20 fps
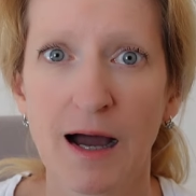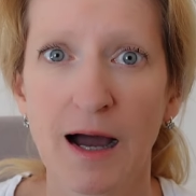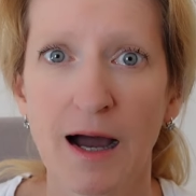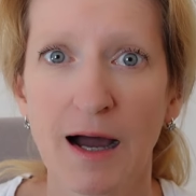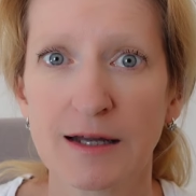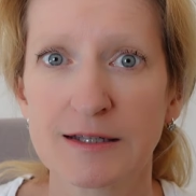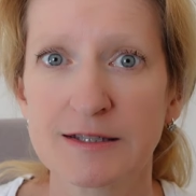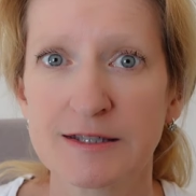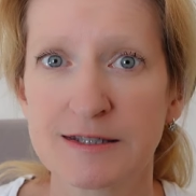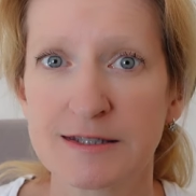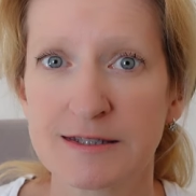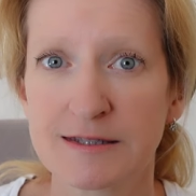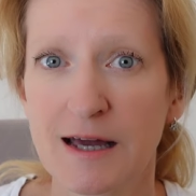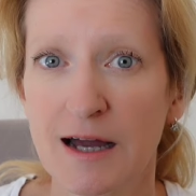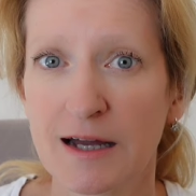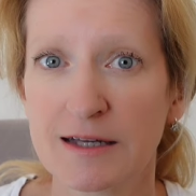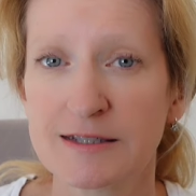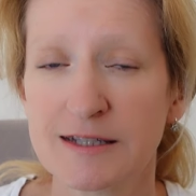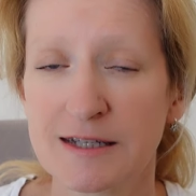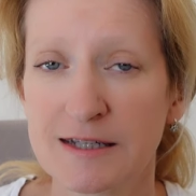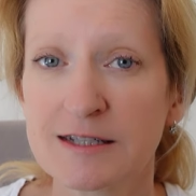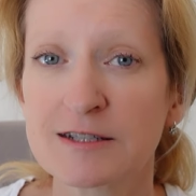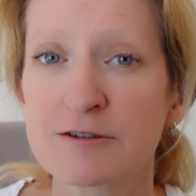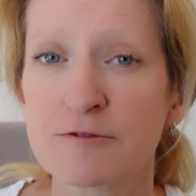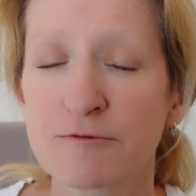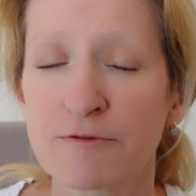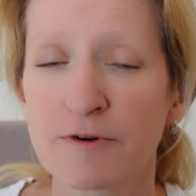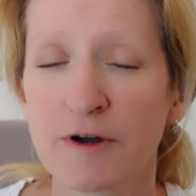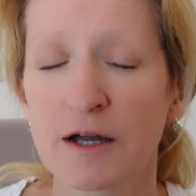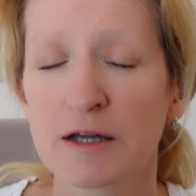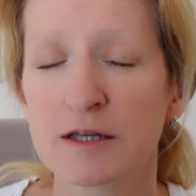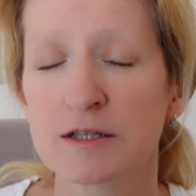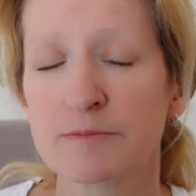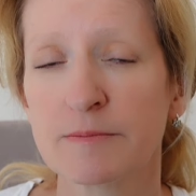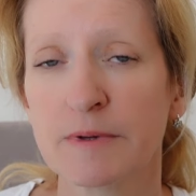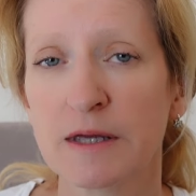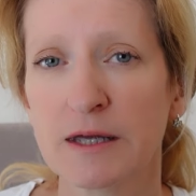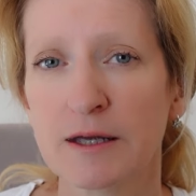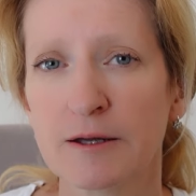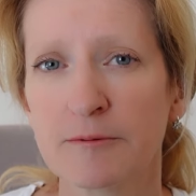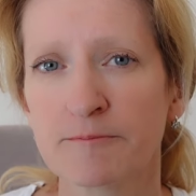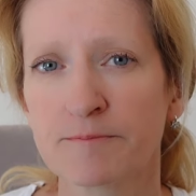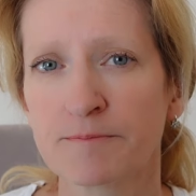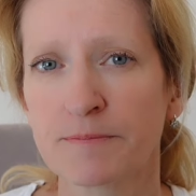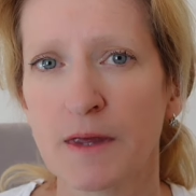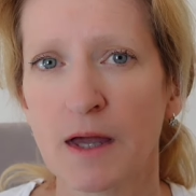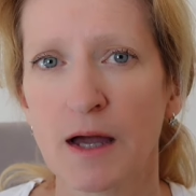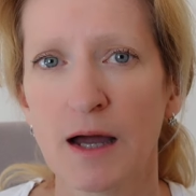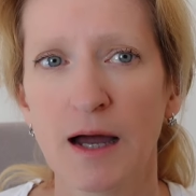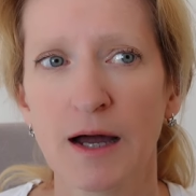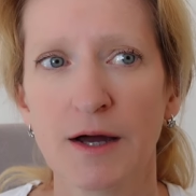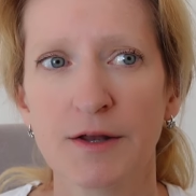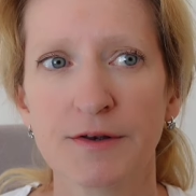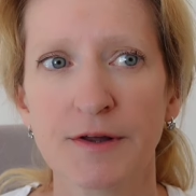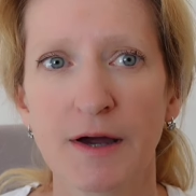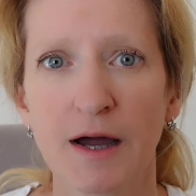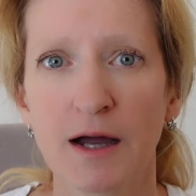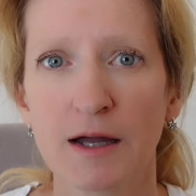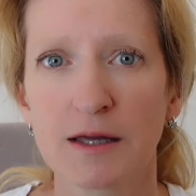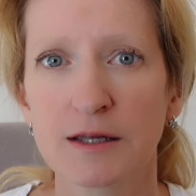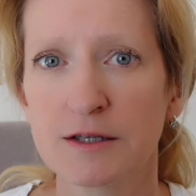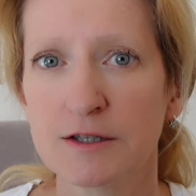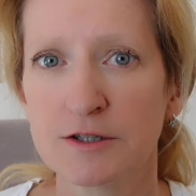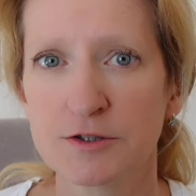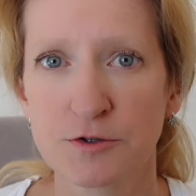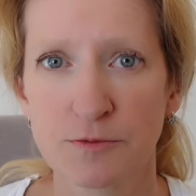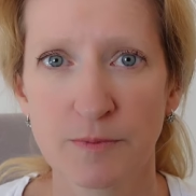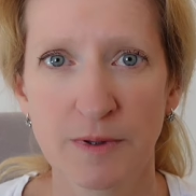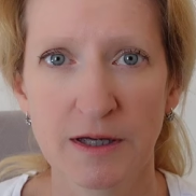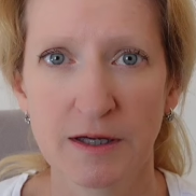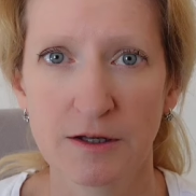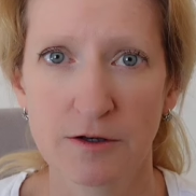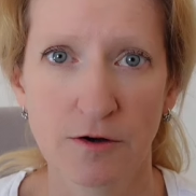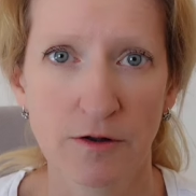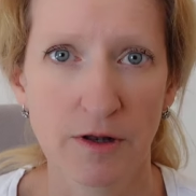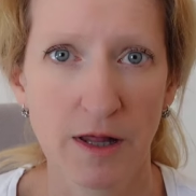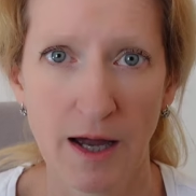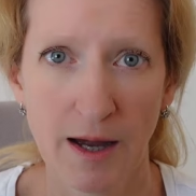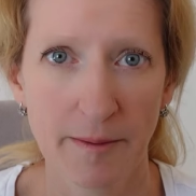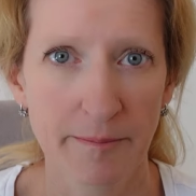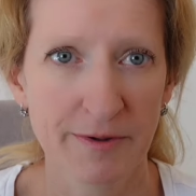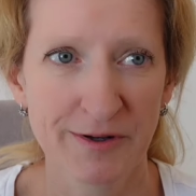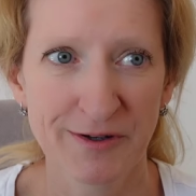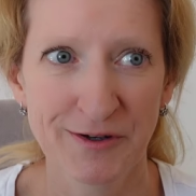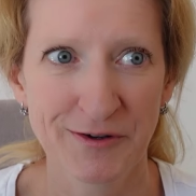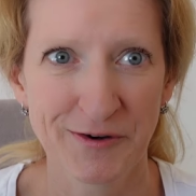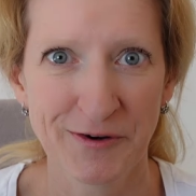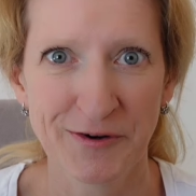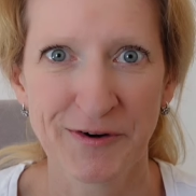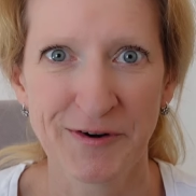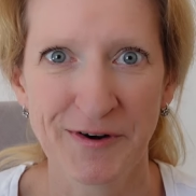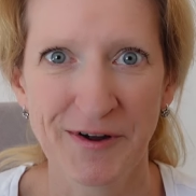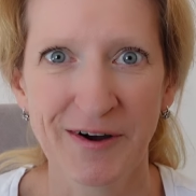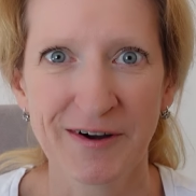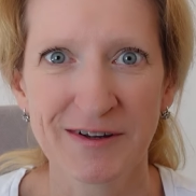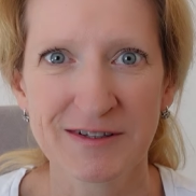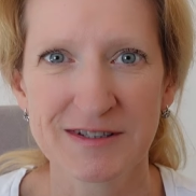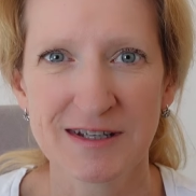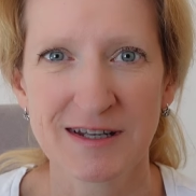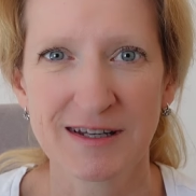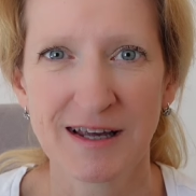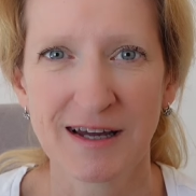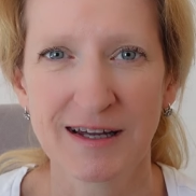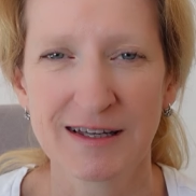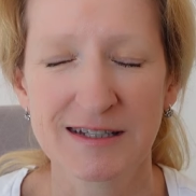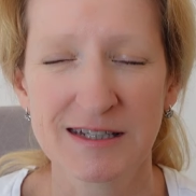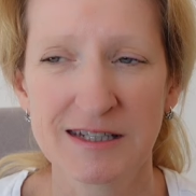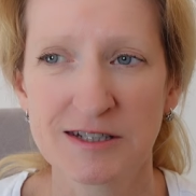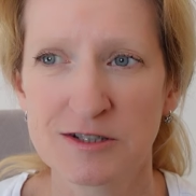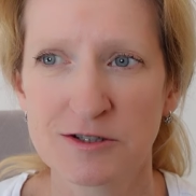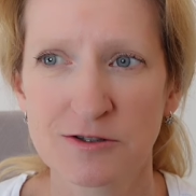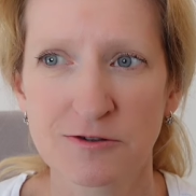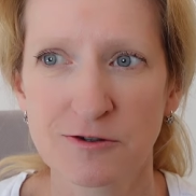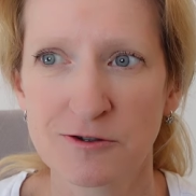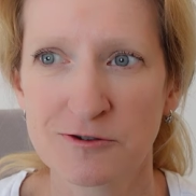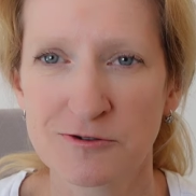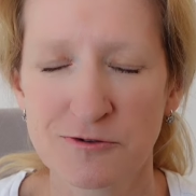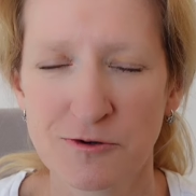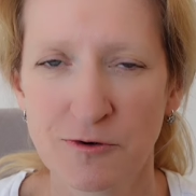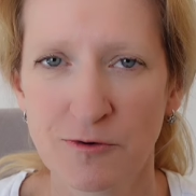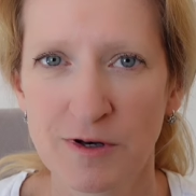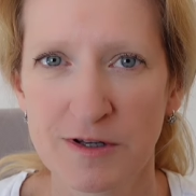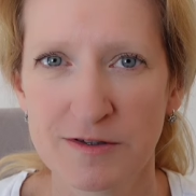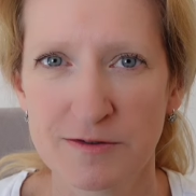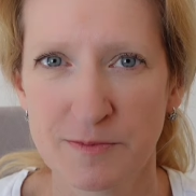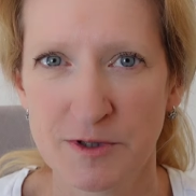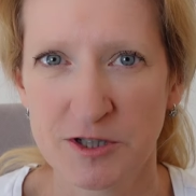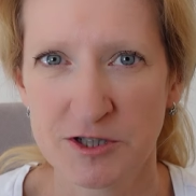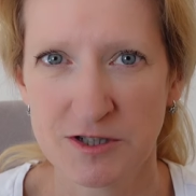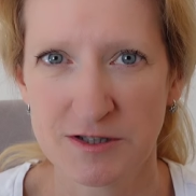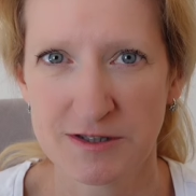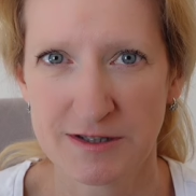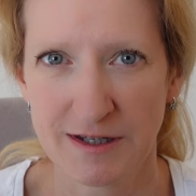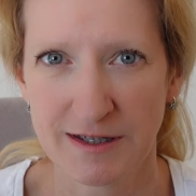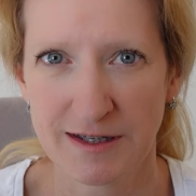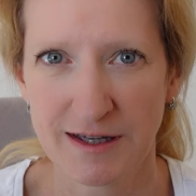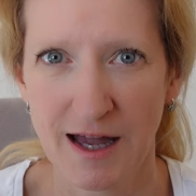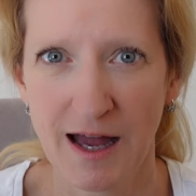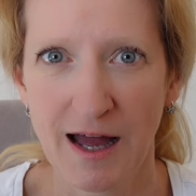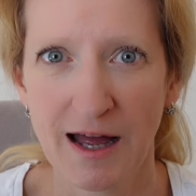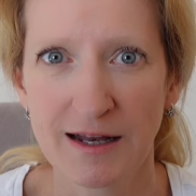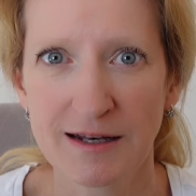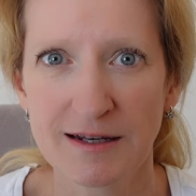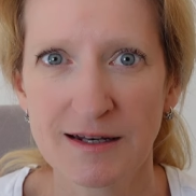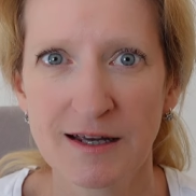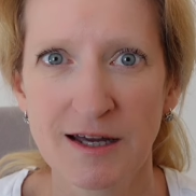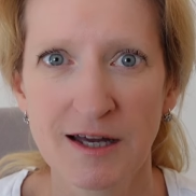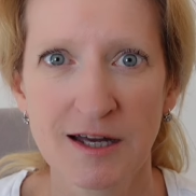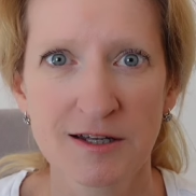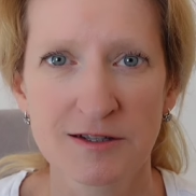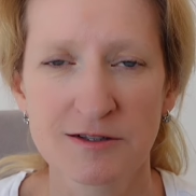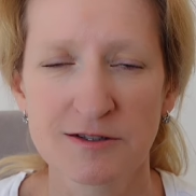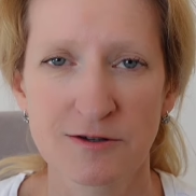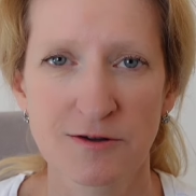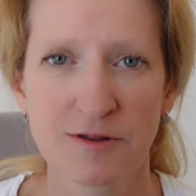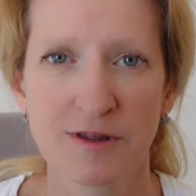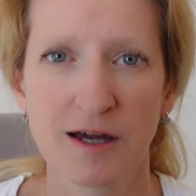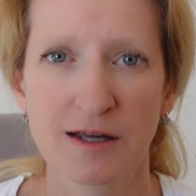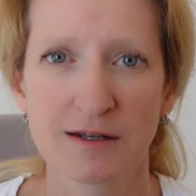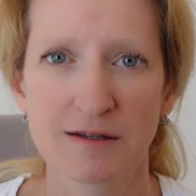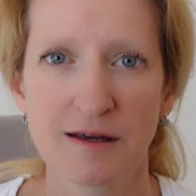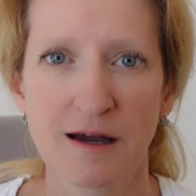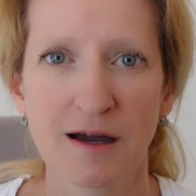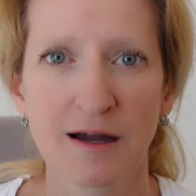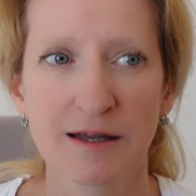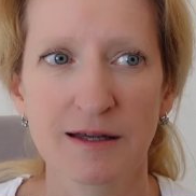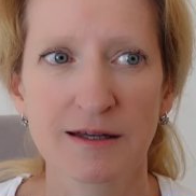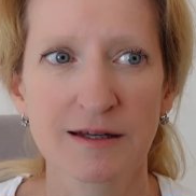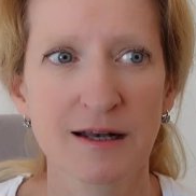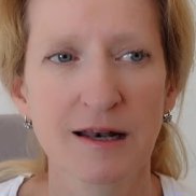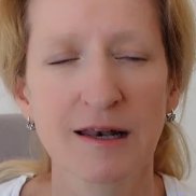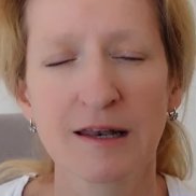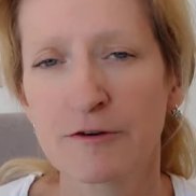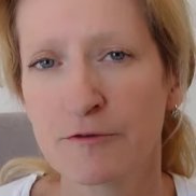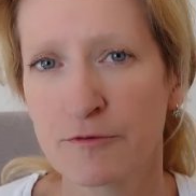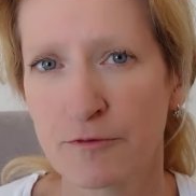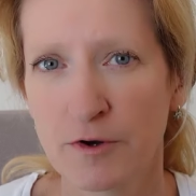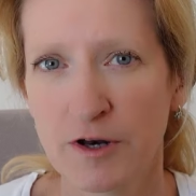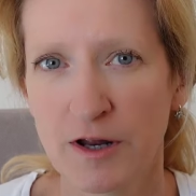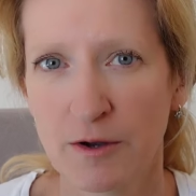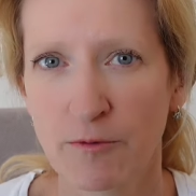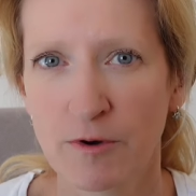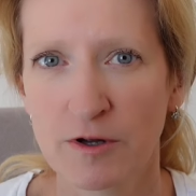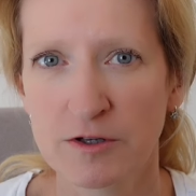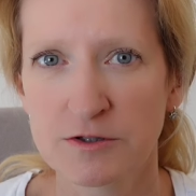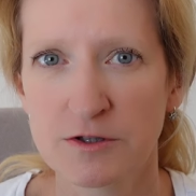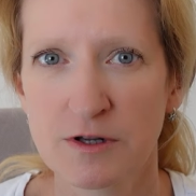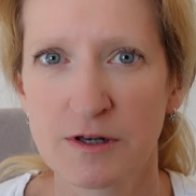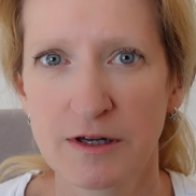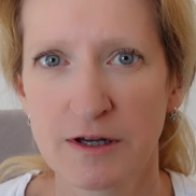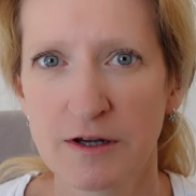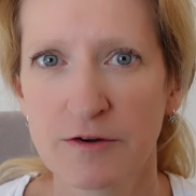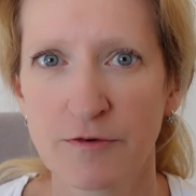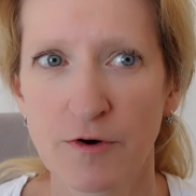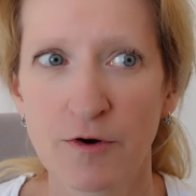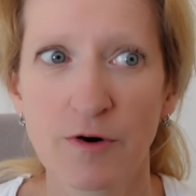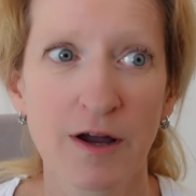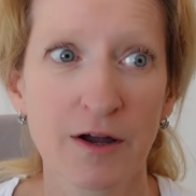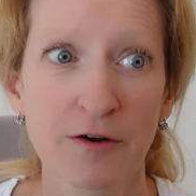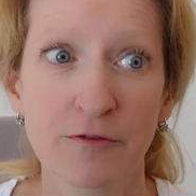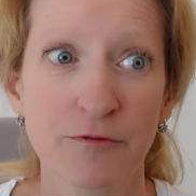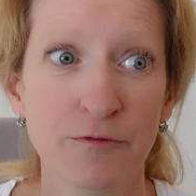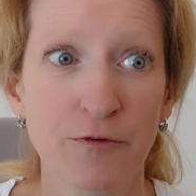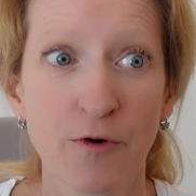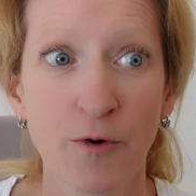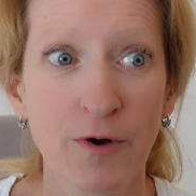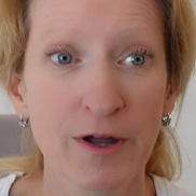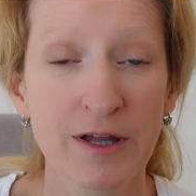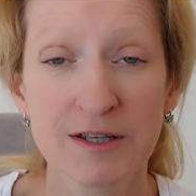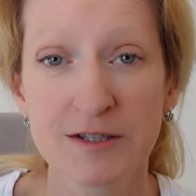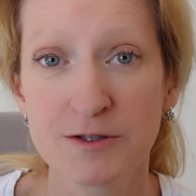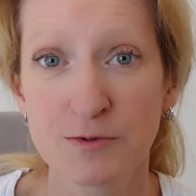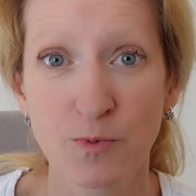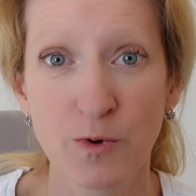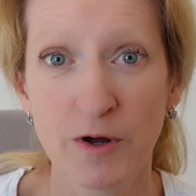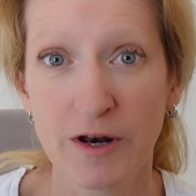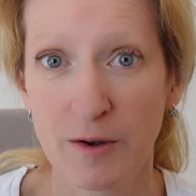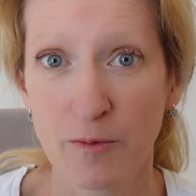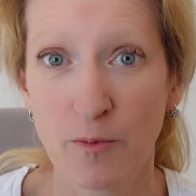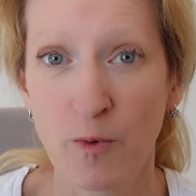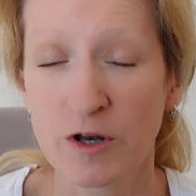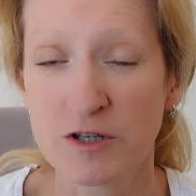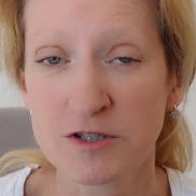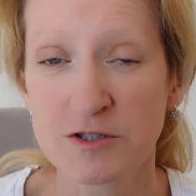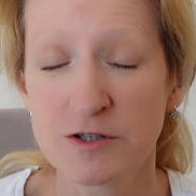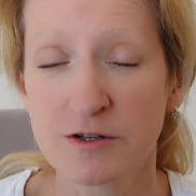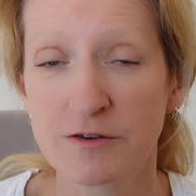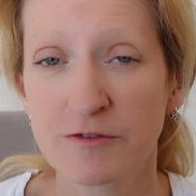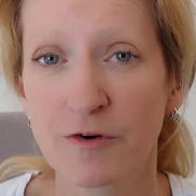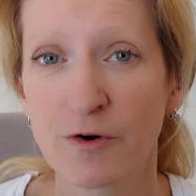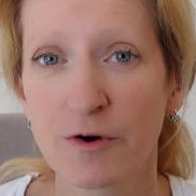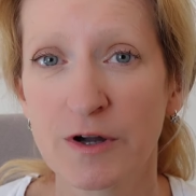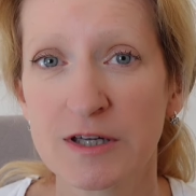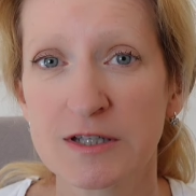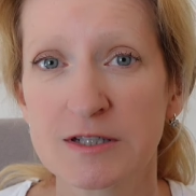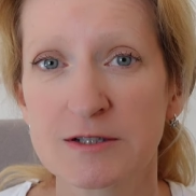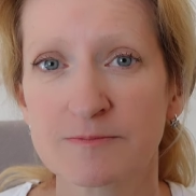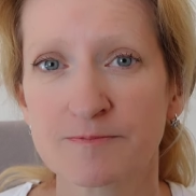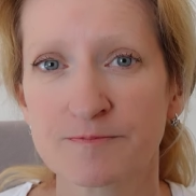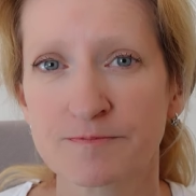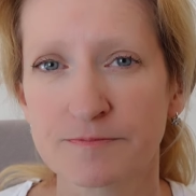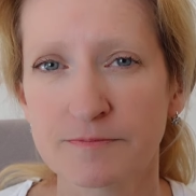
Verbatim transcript: I identified me, and I need to make it all happen or not, and I need to control as much as I can so that I can live what I want to live or avoid what I want to avoid,